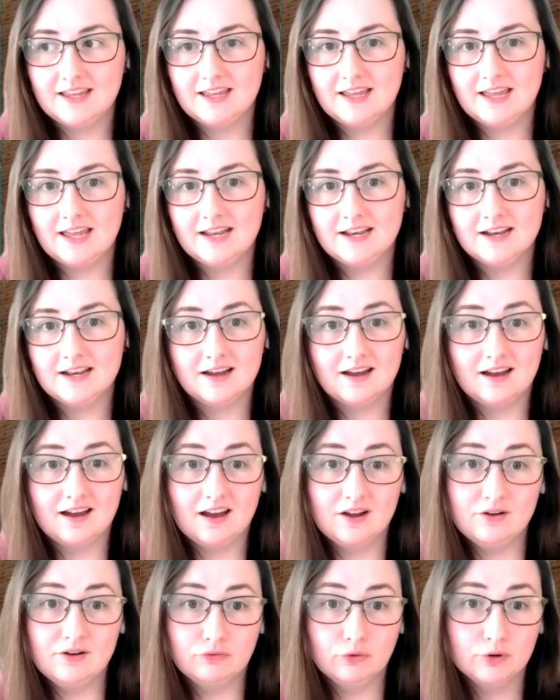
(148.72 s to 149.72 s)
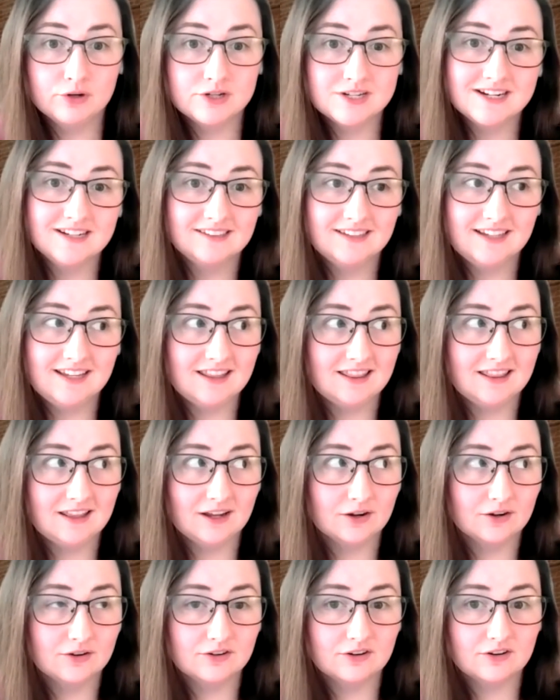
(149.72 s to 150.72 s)
And unfortunately,
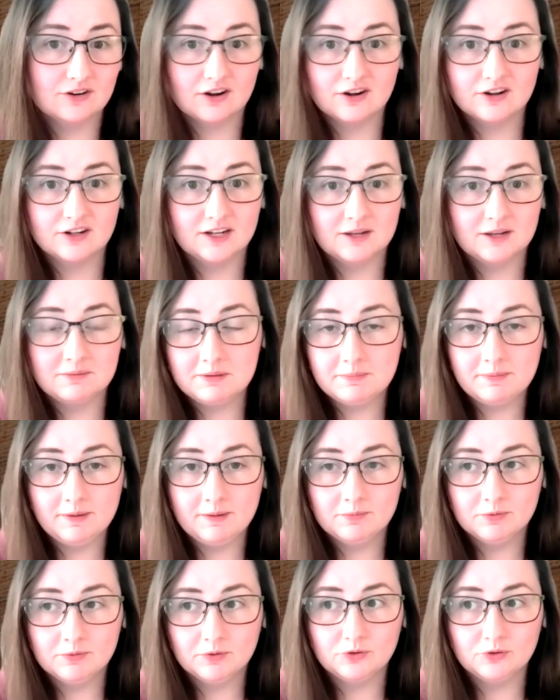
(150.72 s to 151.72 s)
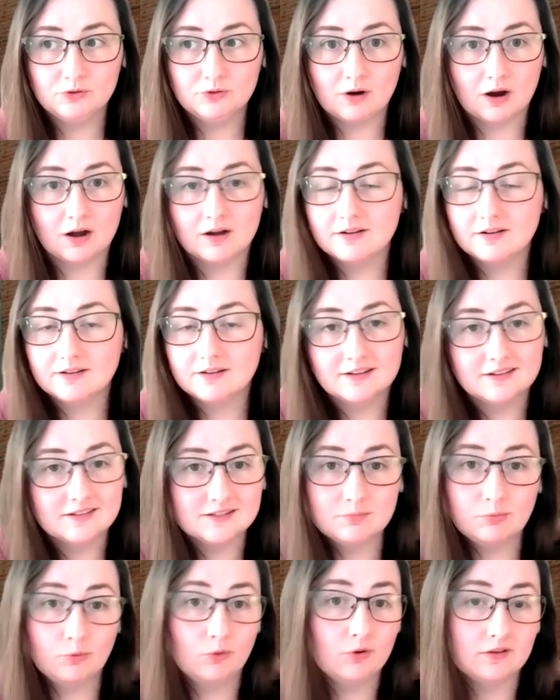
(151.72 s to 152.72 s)
there are going to be people who aren't going to
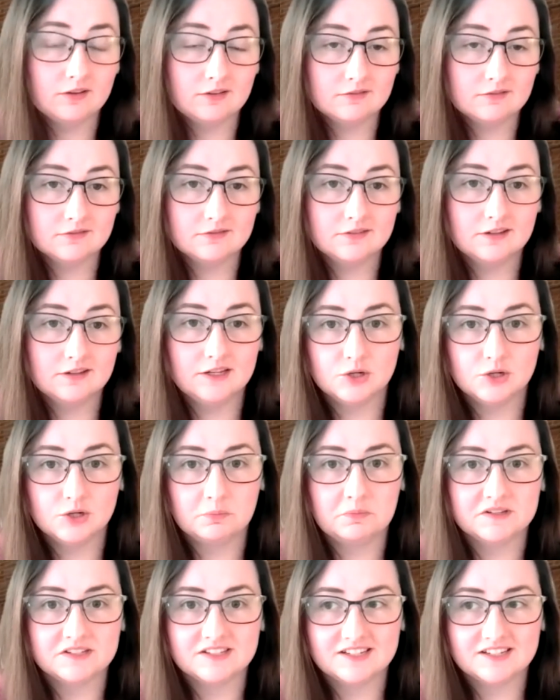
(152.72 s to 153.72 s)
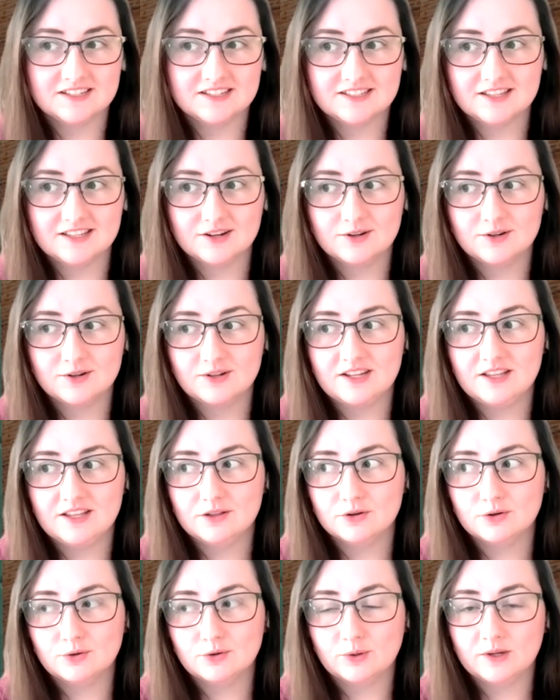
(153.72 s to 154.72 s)
support you in your business. They're
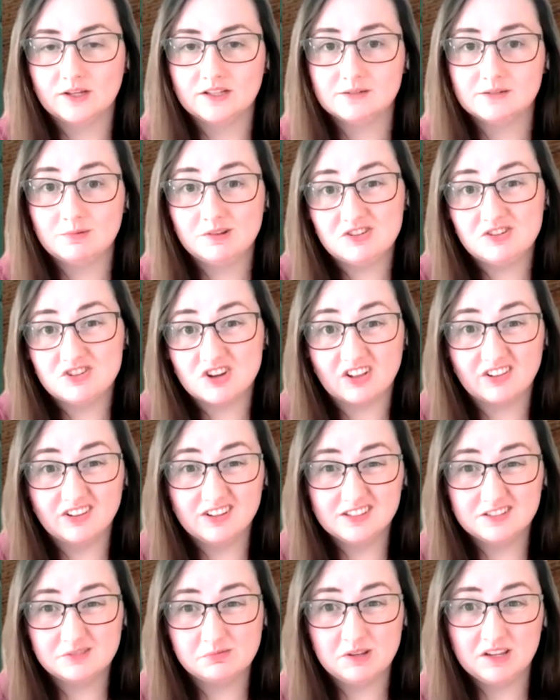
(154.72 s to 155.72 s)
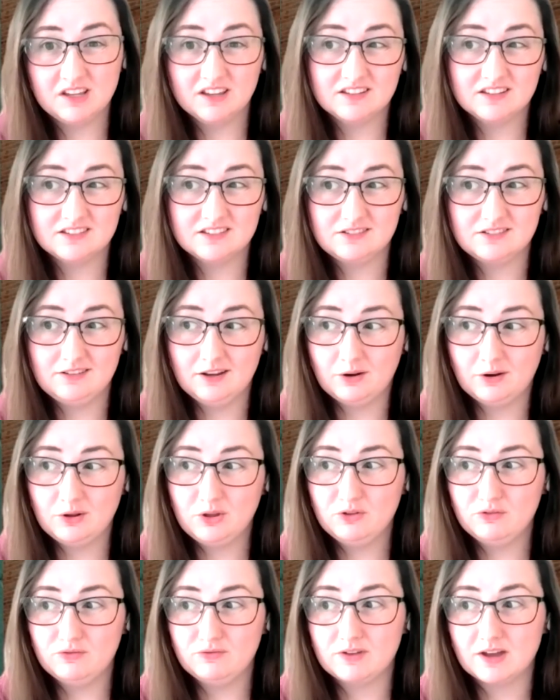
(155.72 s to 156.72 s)
either going to be jealous because,
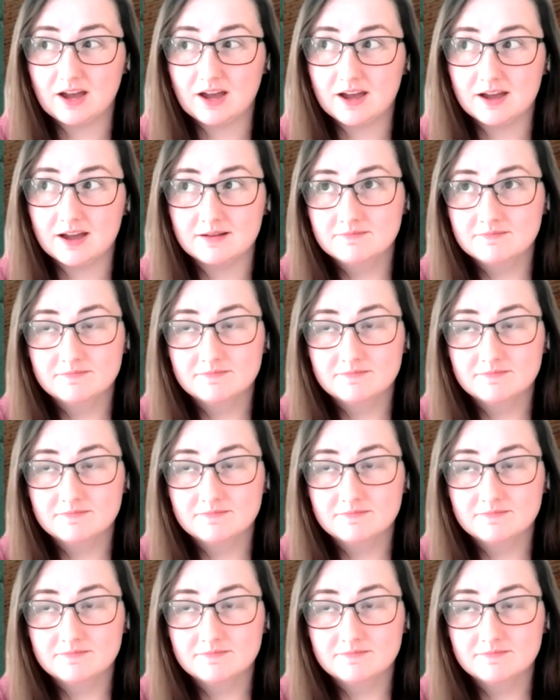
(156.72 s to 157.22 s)
you've got